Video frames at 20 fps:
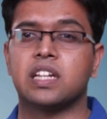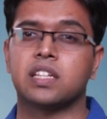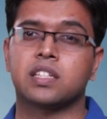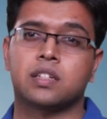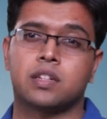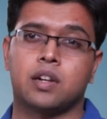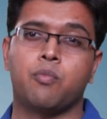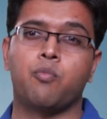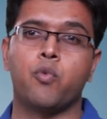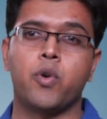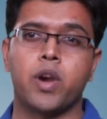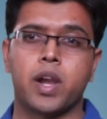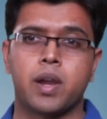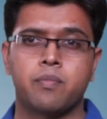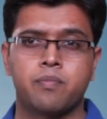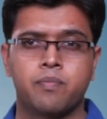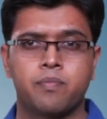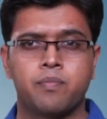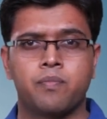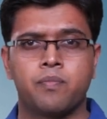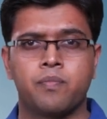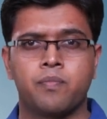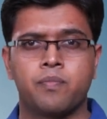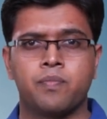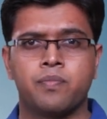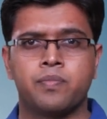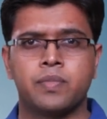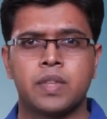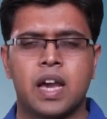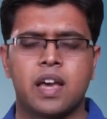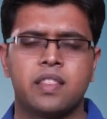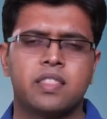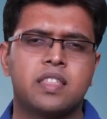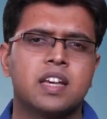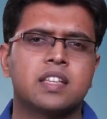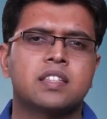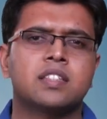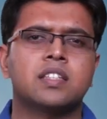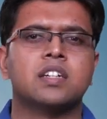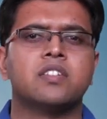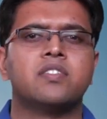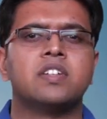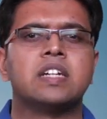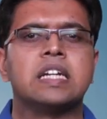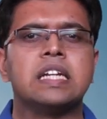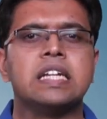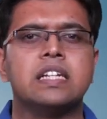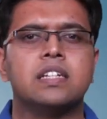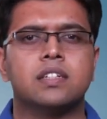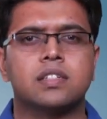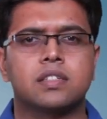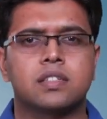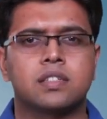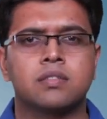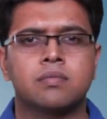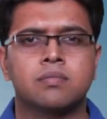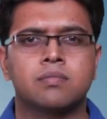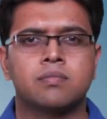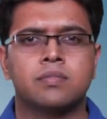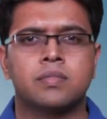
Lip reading: in a Scrum way, and they are servant leaders.